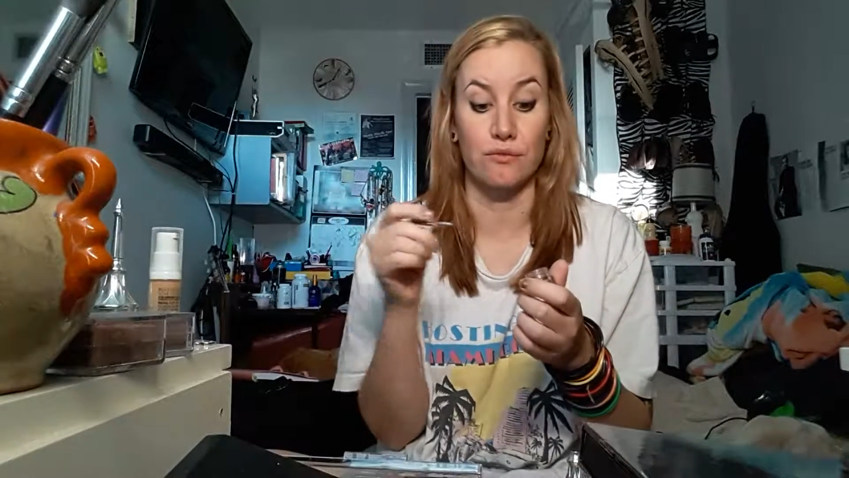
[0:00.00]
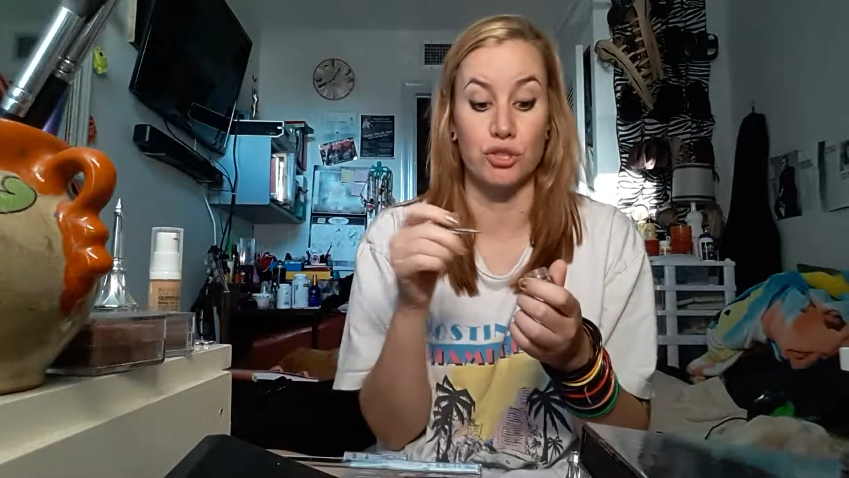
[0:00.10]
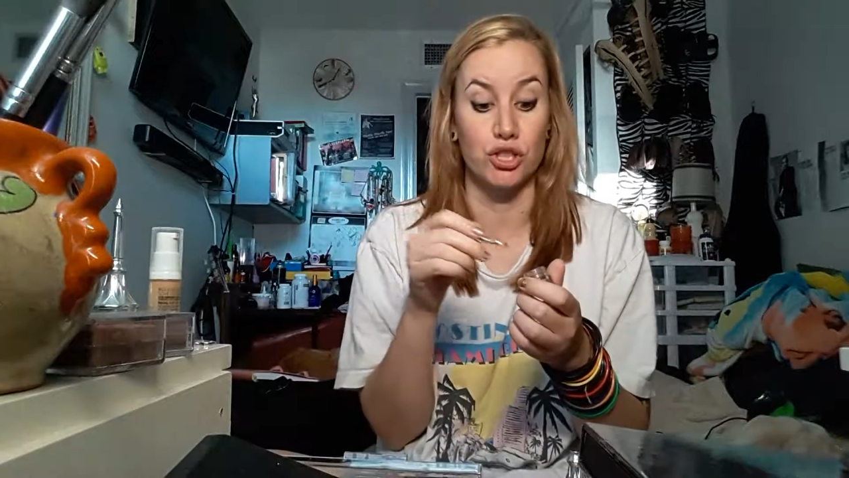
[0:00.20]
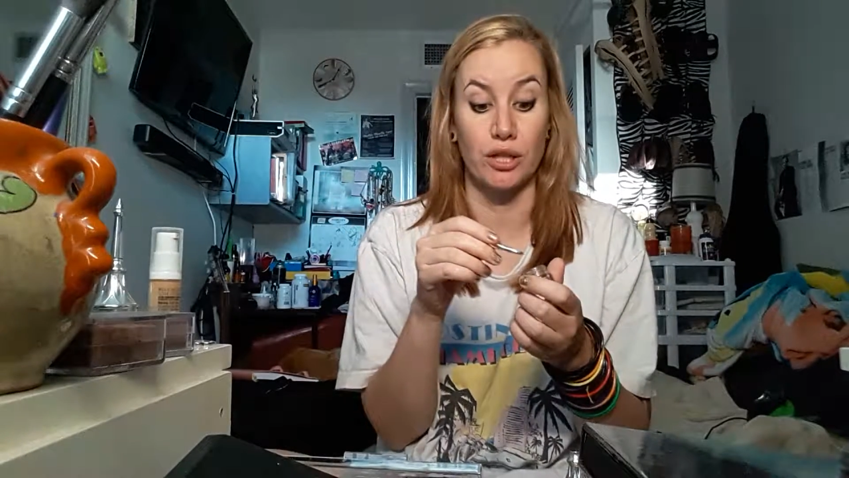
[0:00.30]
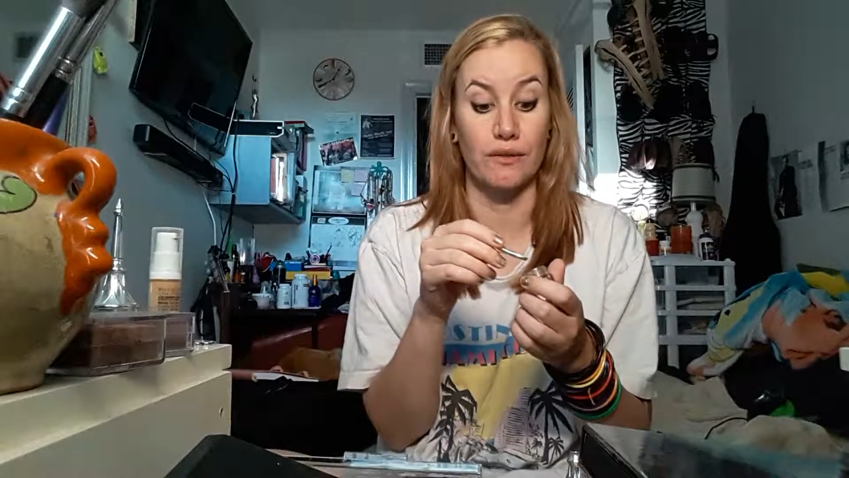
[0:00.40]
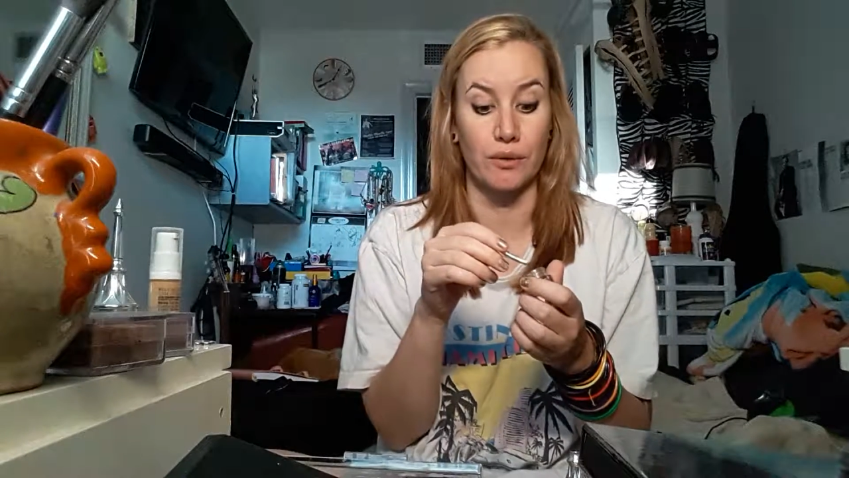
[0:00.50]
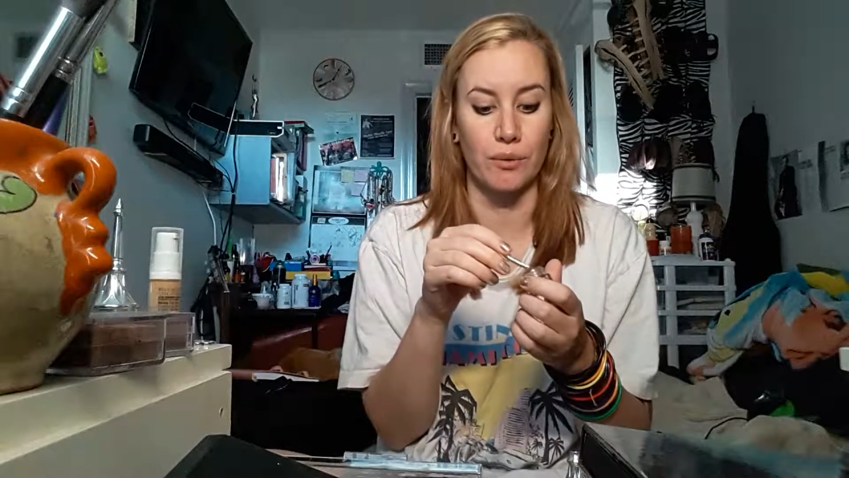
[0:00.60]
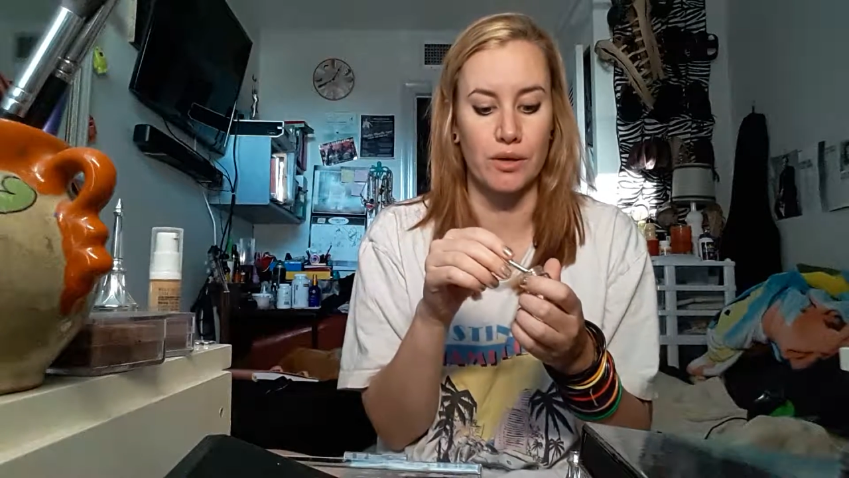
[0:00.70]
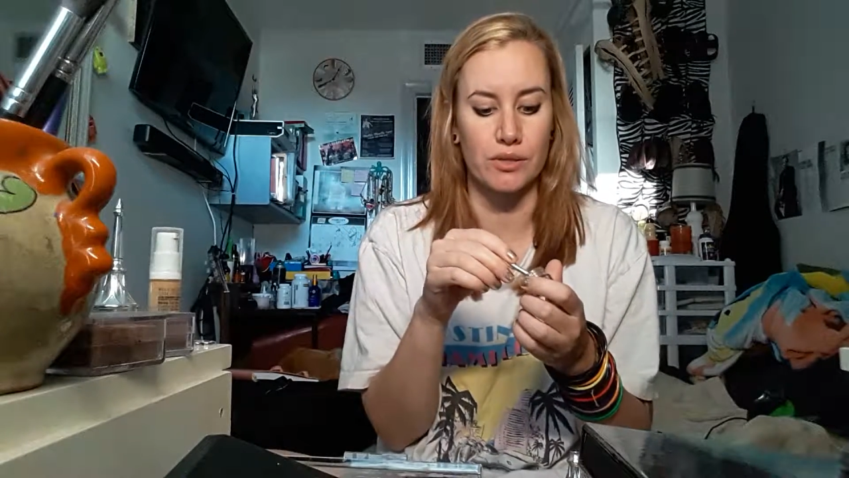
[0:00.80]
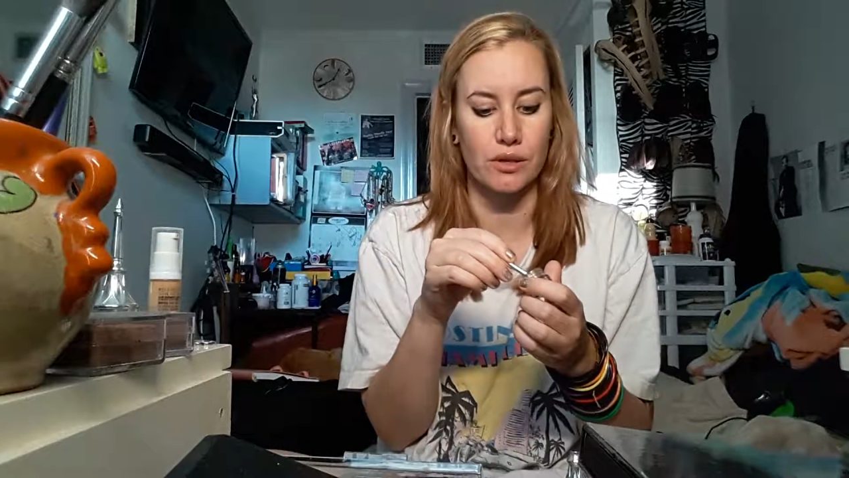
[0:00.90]
shit
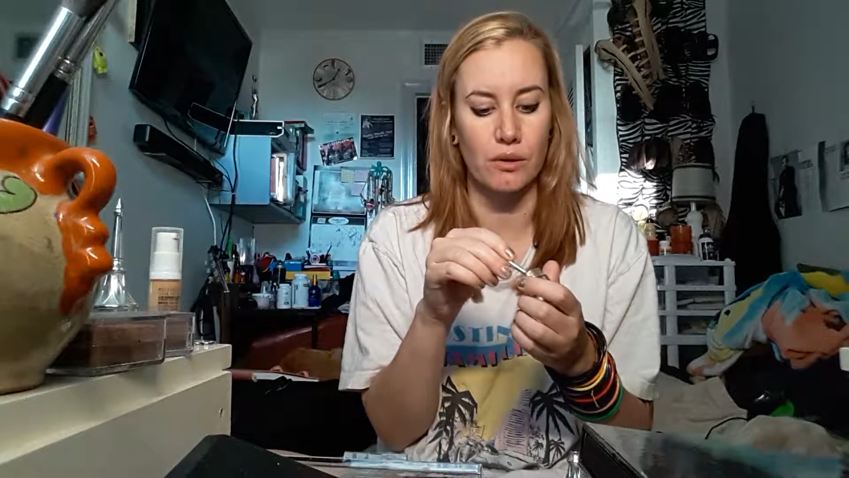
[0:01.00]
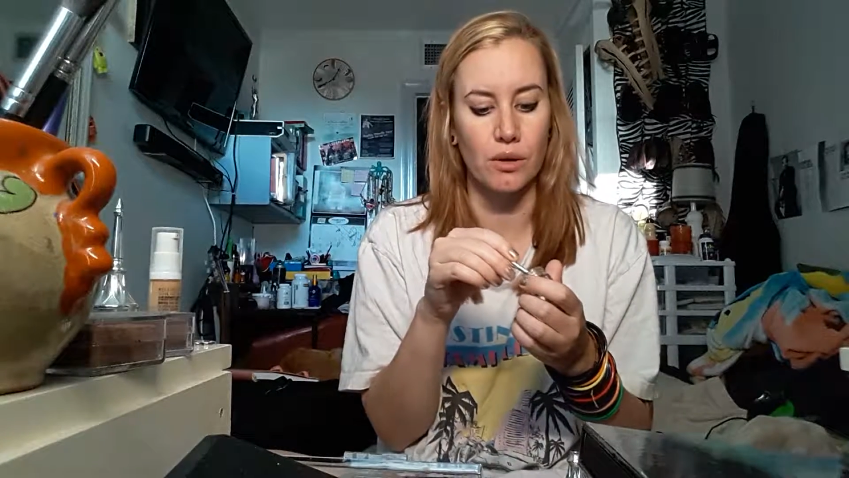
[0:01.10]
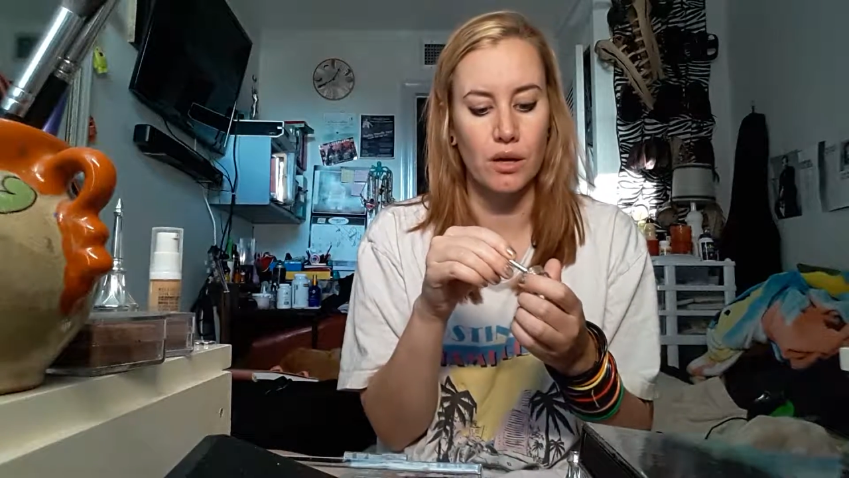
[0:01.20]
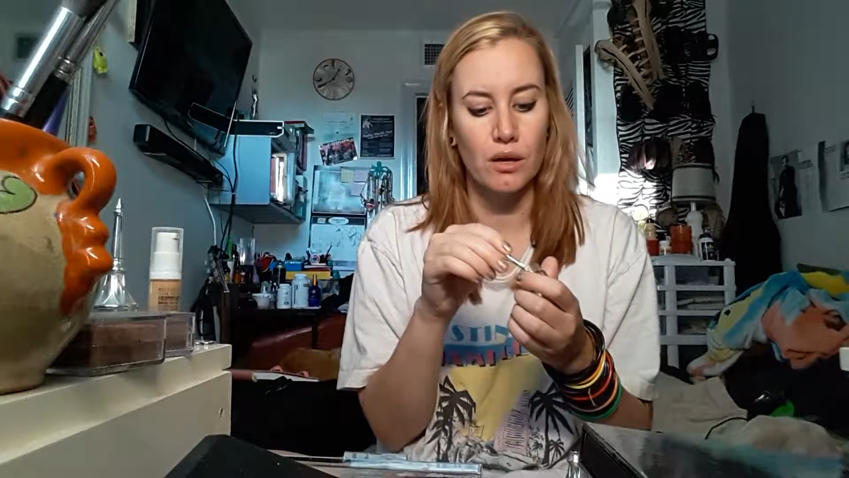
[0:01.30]
everywhere, so